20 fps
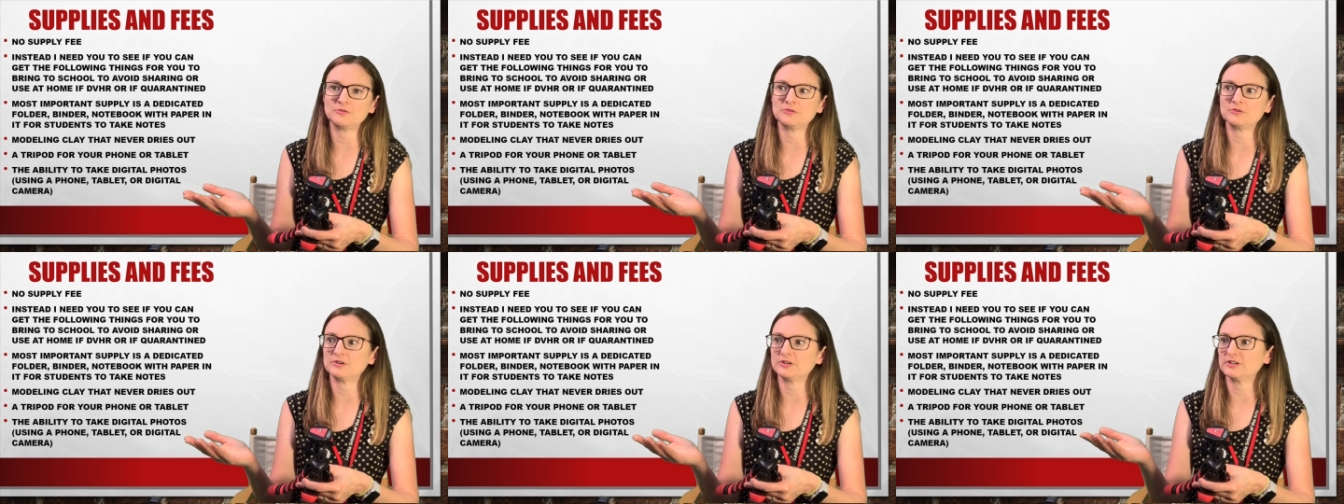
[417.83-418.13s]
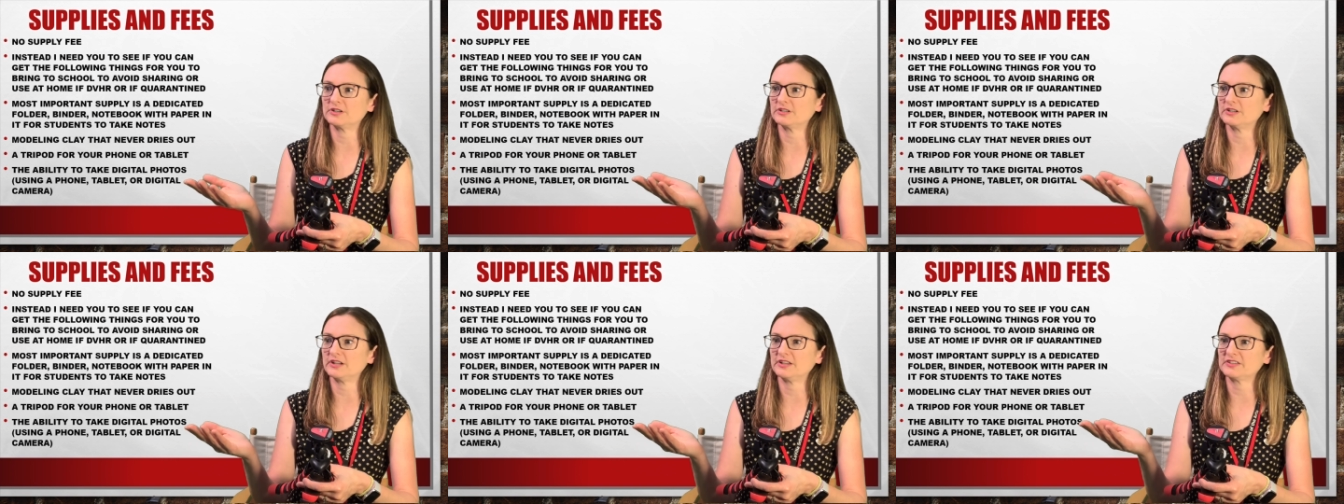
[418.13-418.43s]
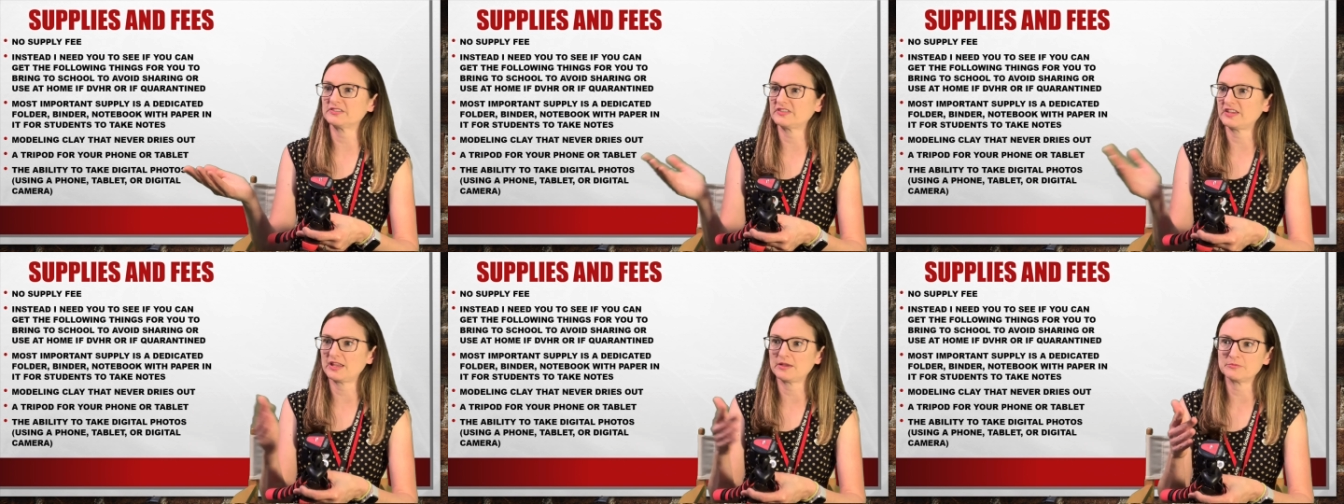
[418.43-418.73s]
or a
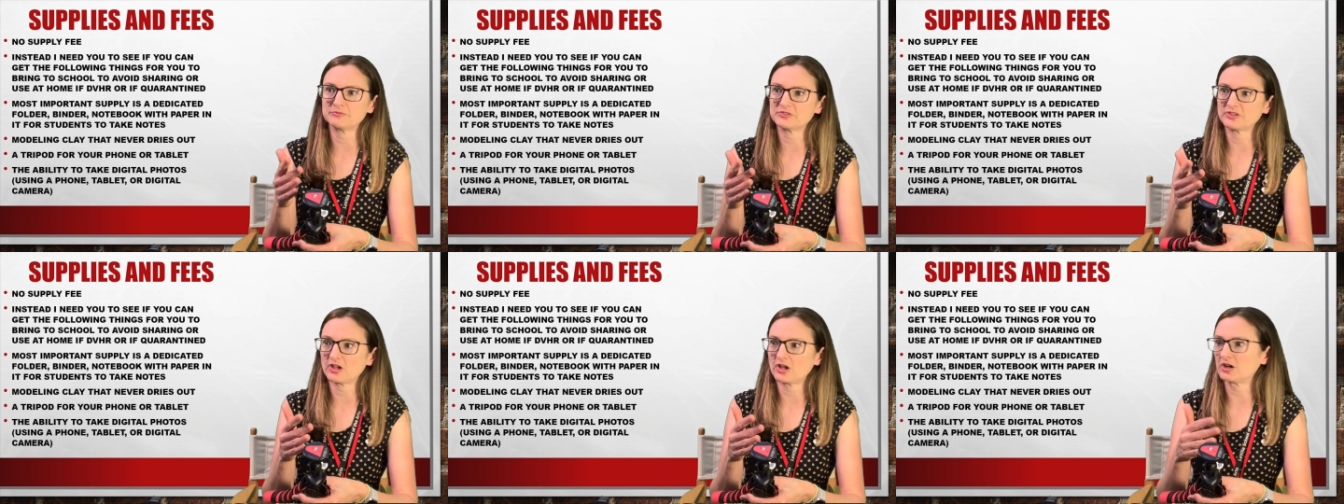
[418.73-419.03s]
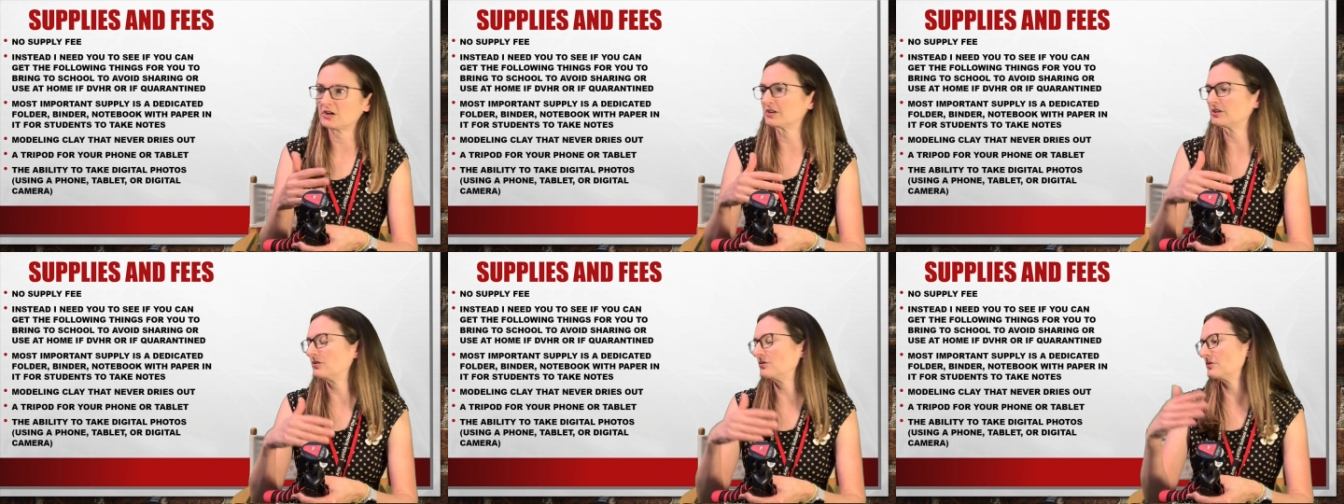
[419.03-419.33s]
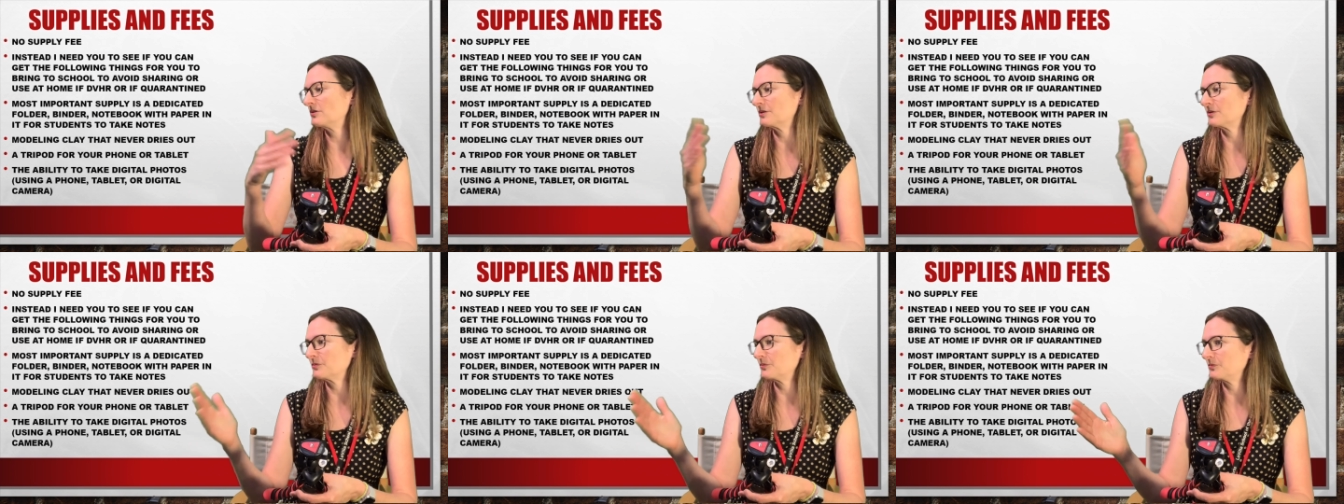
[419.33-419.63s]
Samsung
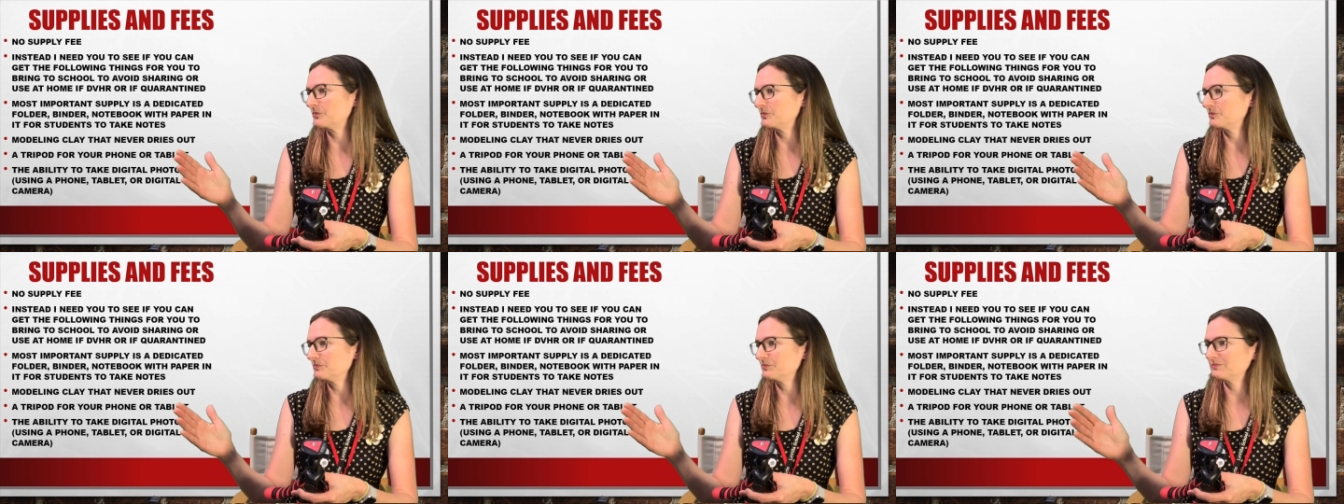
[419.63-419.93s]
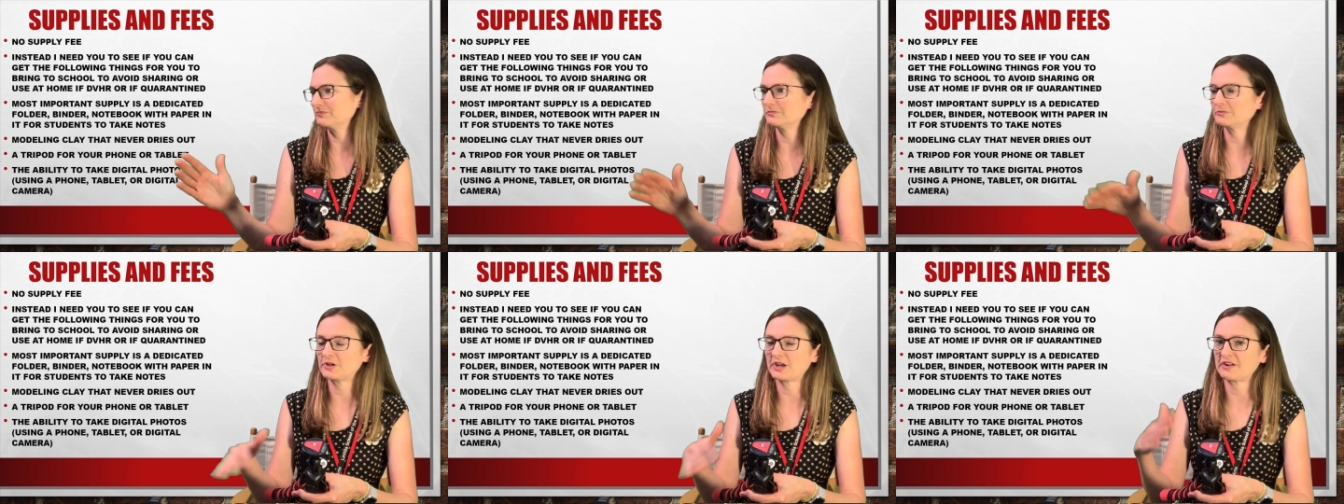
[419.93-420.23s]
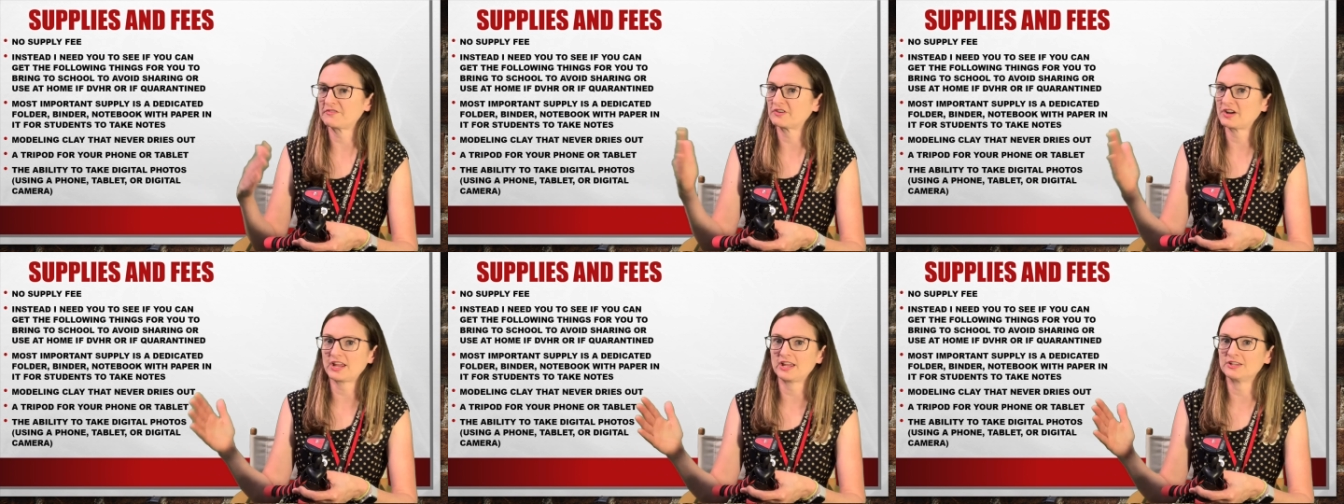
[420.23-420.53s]
or
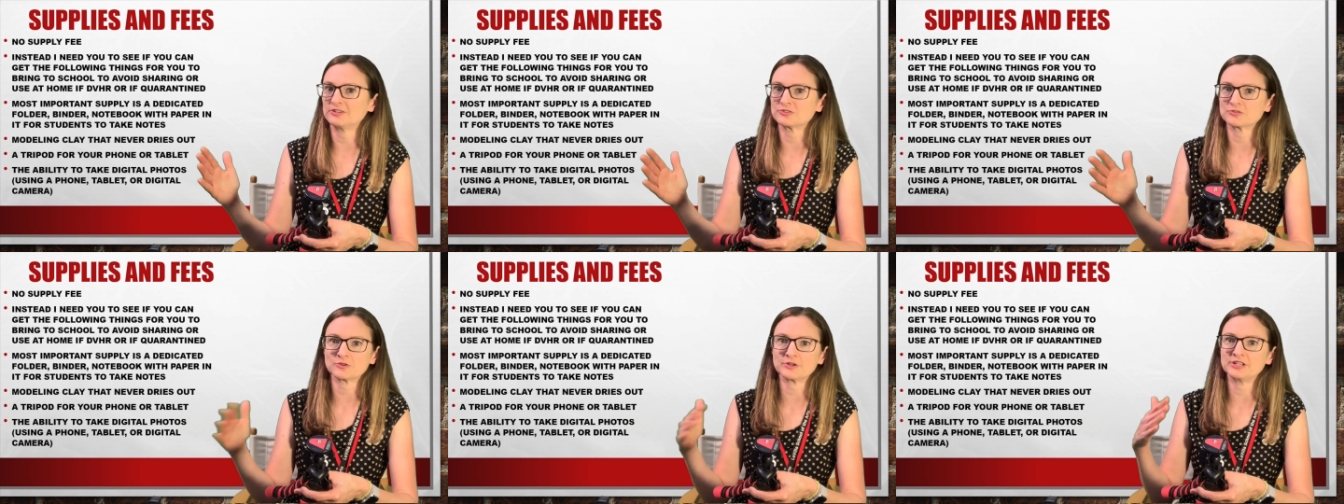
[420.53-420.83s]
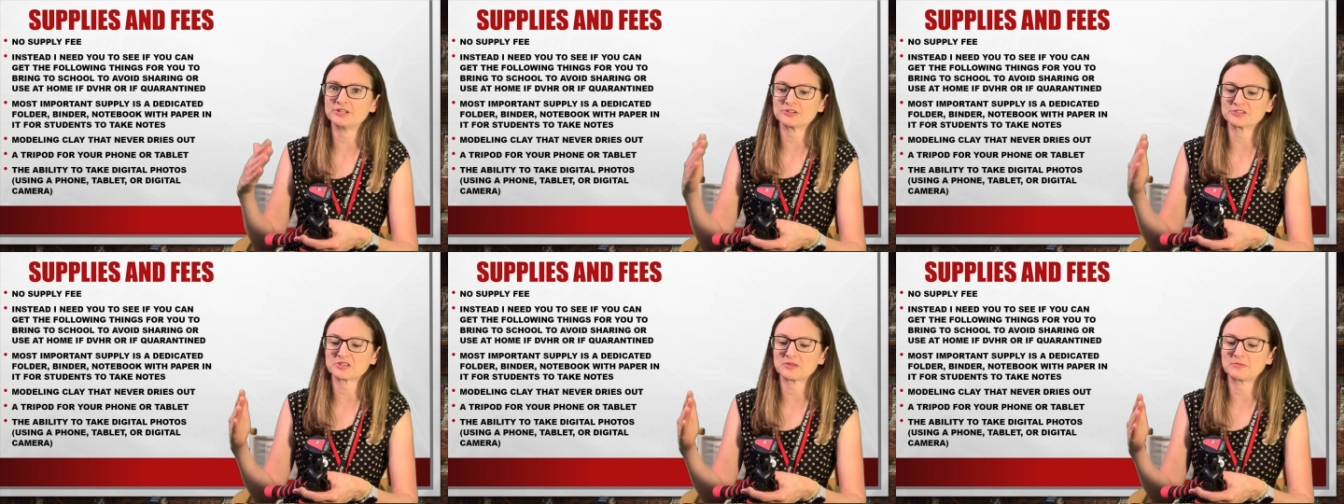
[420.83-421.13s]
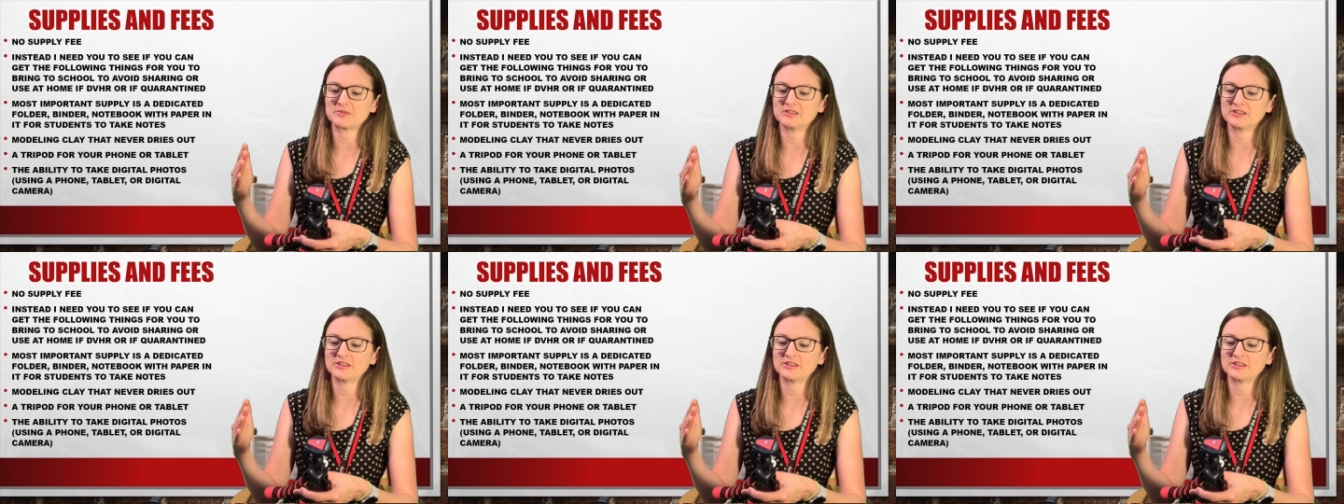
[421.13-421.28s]
whatever, Android or something